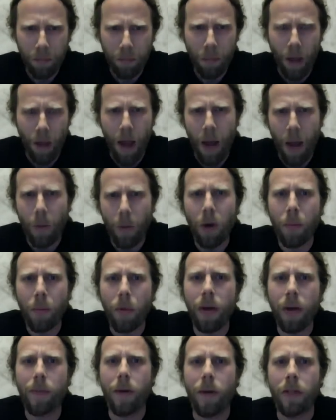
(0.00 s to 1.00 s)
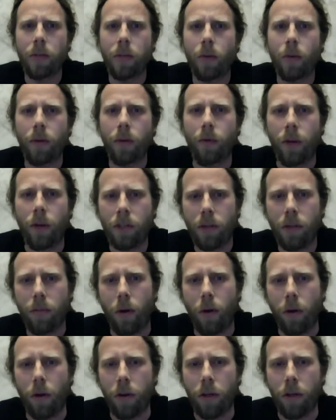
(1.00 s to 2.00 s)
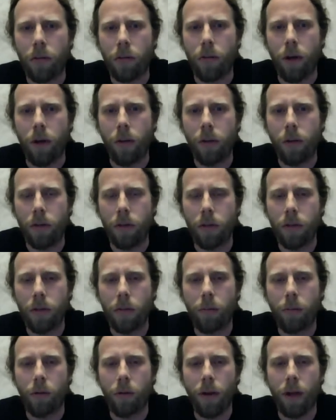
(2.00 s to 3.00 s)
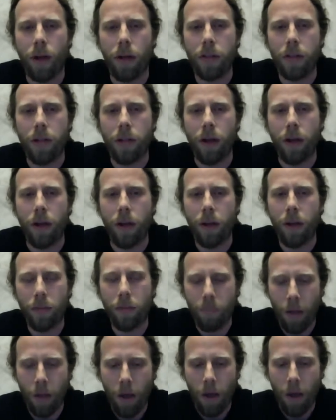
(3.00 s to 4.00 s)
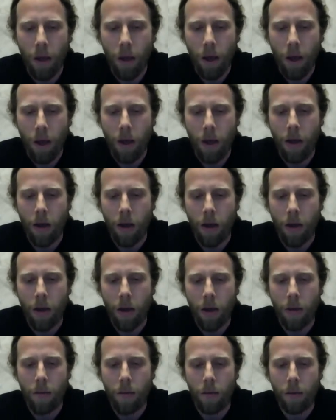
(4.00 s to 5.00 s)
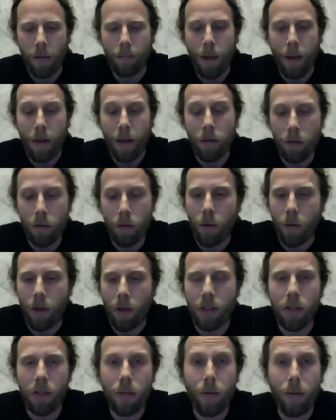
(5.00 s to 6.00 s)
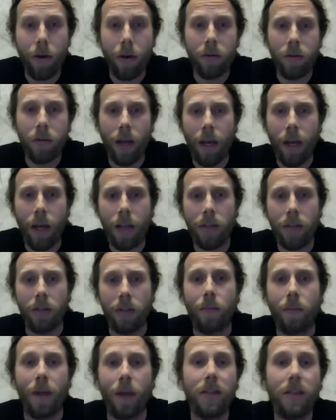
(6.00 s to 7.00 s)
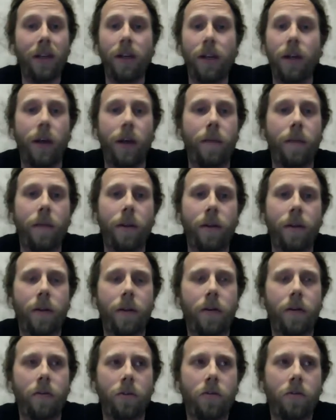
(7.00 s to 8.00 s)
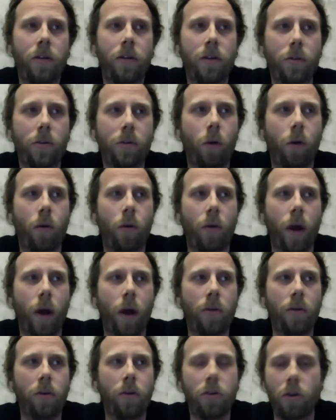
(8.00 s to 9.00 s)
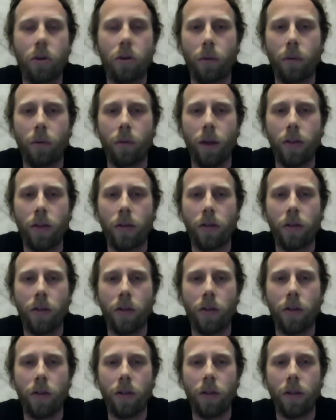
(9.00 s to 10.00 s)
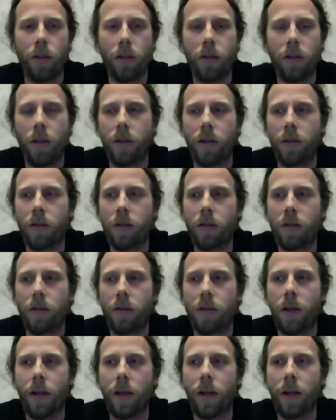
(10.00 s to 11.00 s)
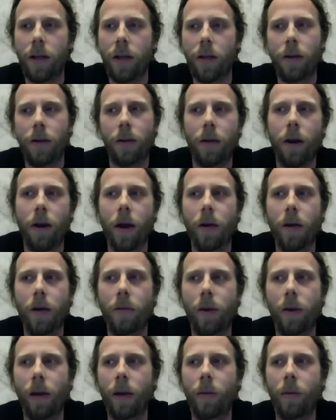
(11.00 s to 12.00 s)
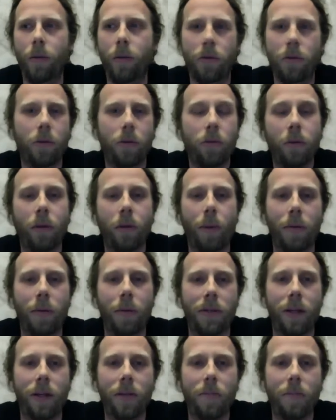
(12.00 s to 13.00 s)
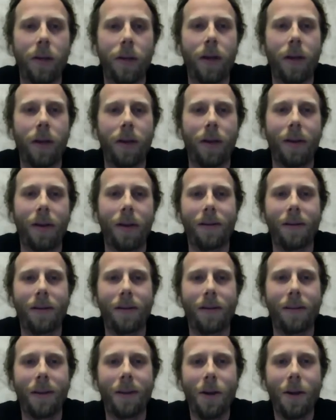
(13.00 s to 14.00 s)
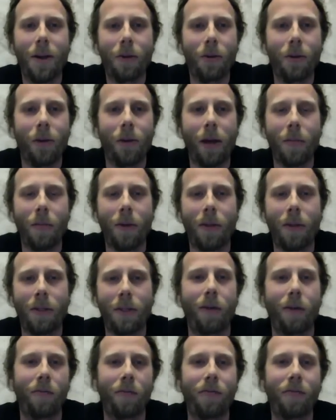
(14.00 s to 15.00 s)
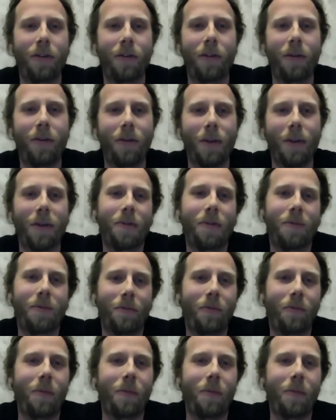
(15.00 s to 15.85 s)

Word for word: I work pretty much with the Russian market as well, which is pretty exciting. Uh, but back to the question about agent. Basically, I mean, you just walk around, show your pictures, and, and, and say like, I really want you to represent me, and, and you like my stuff and, and, from